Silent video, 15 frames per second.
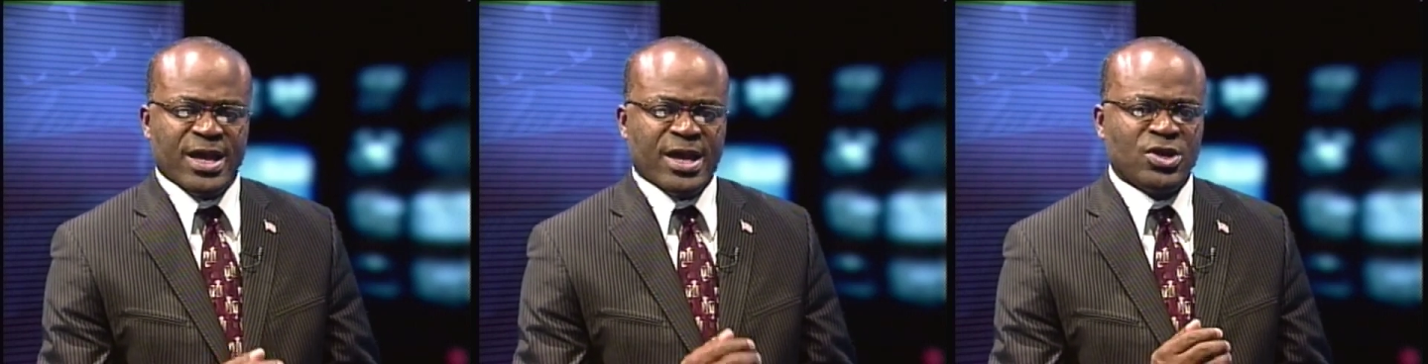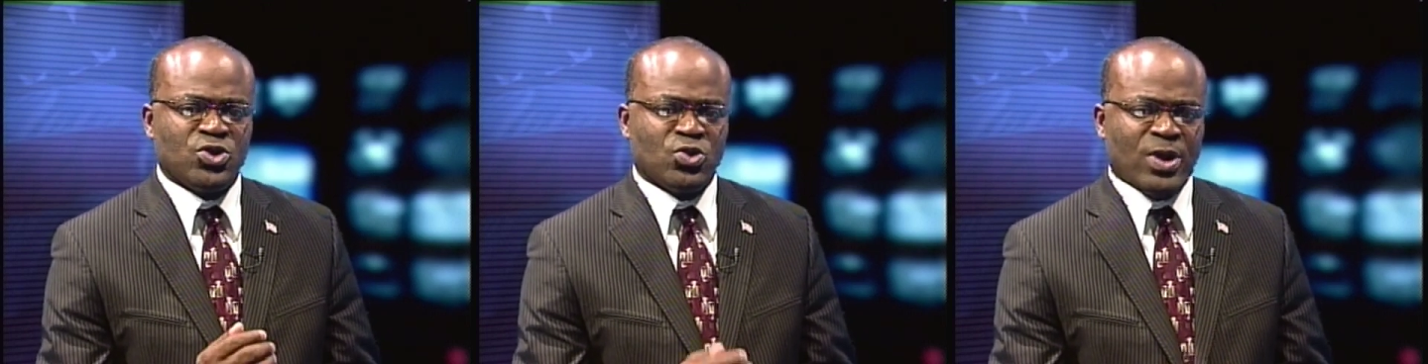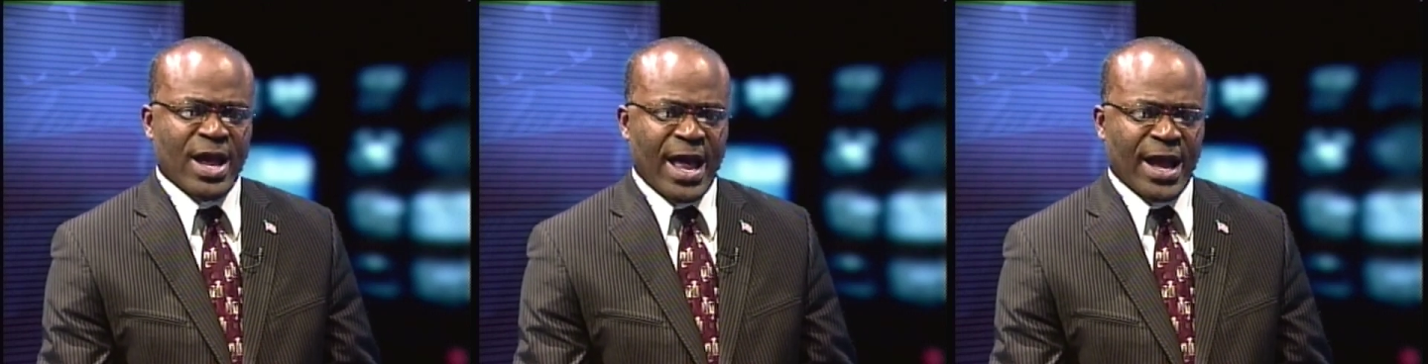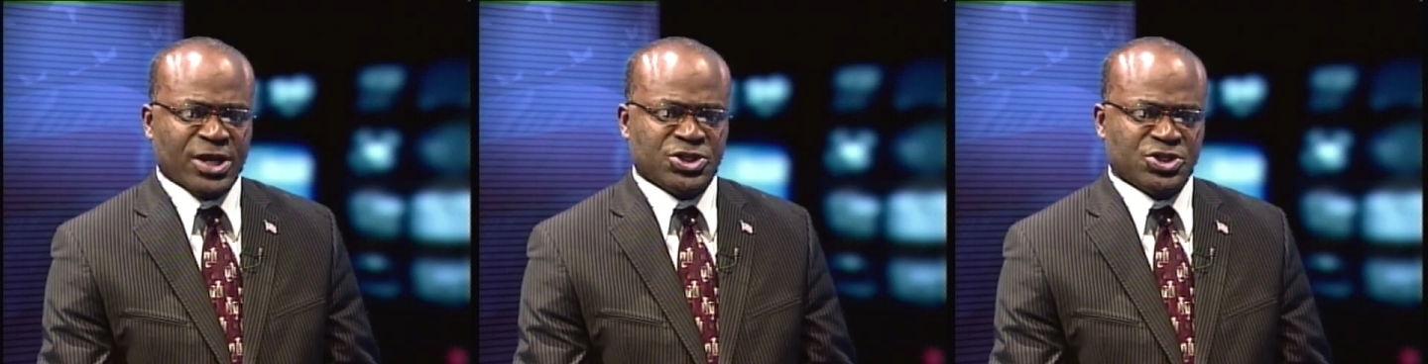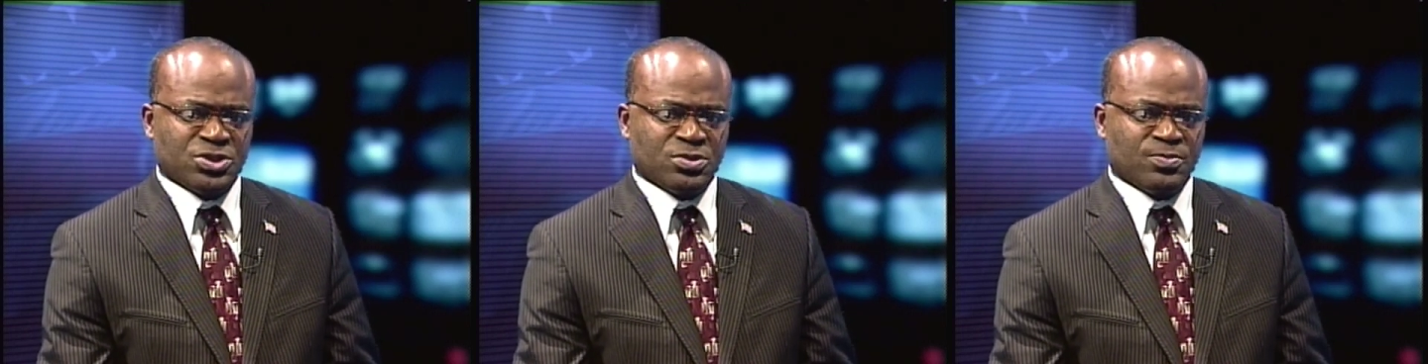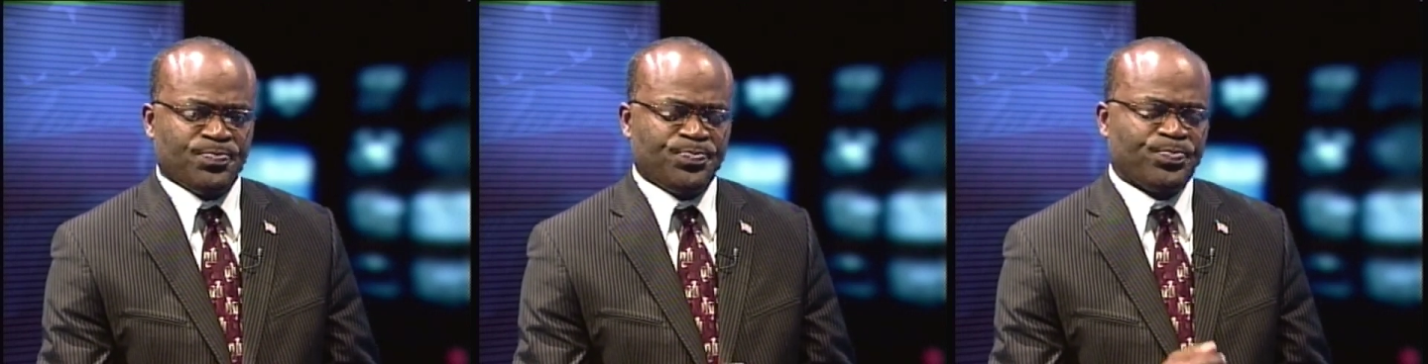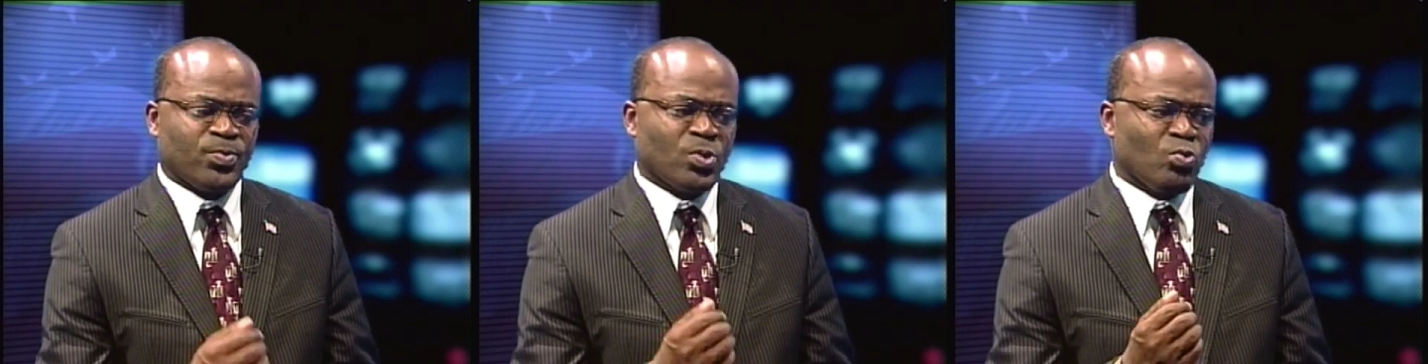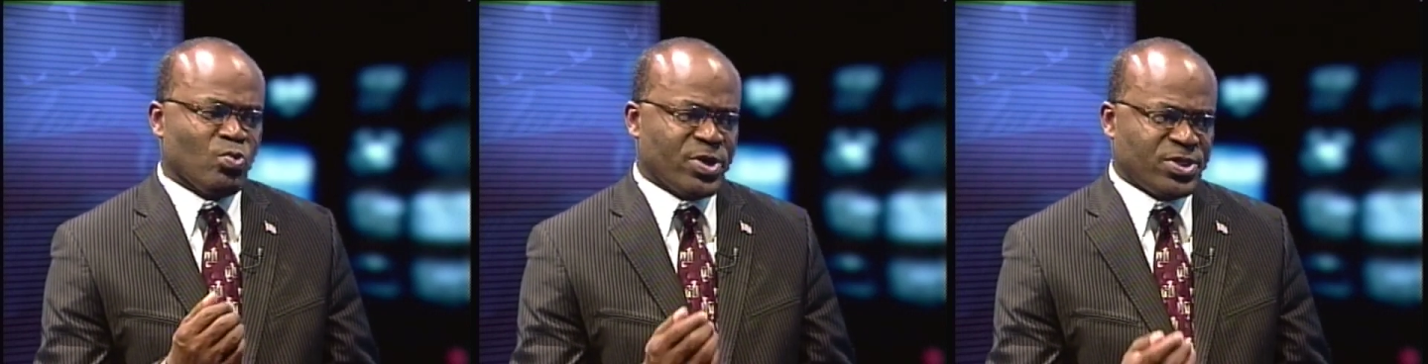interaction
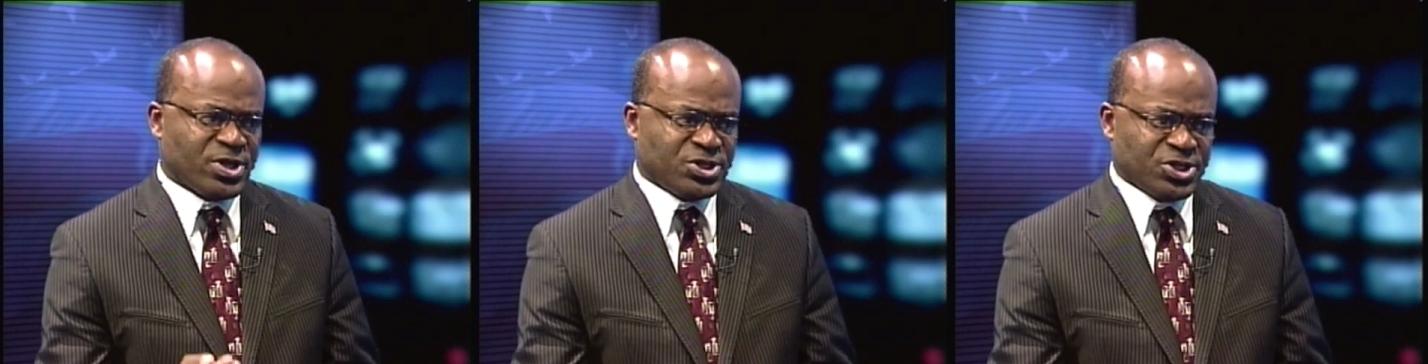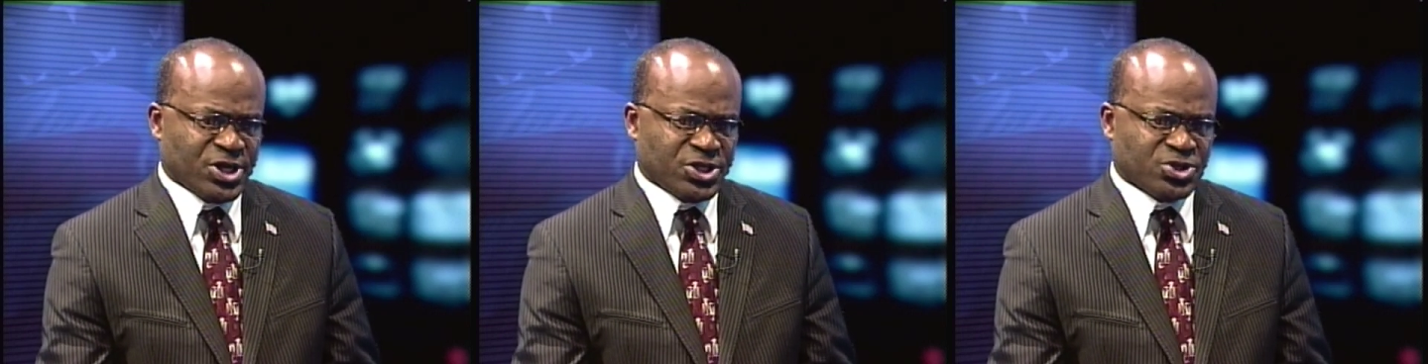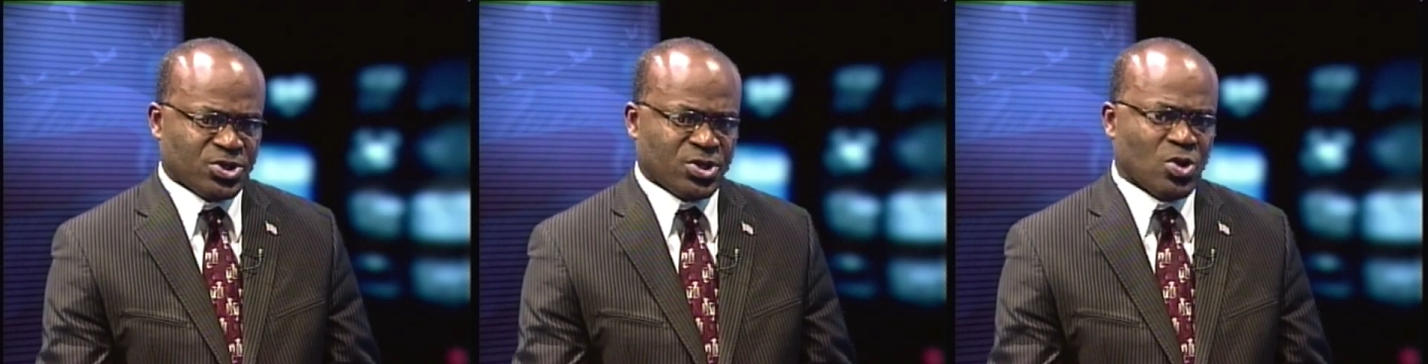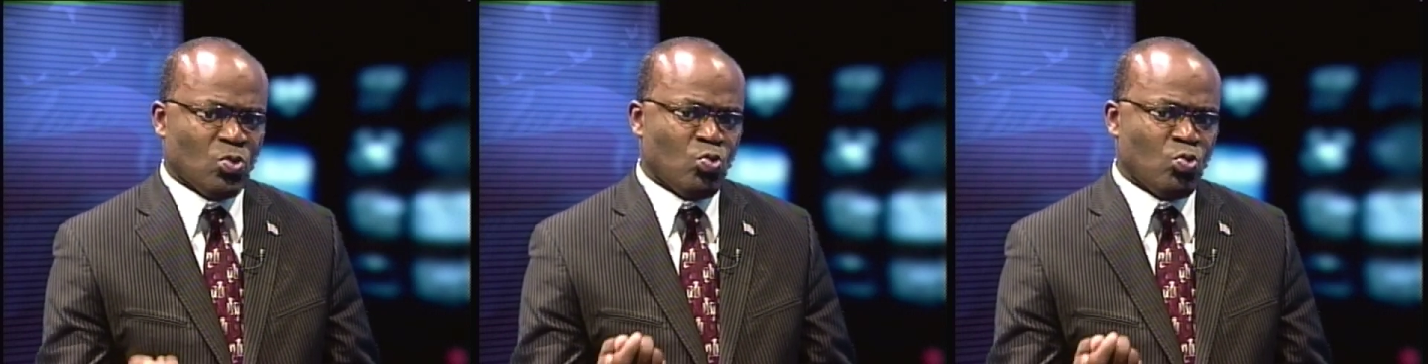with the teachers,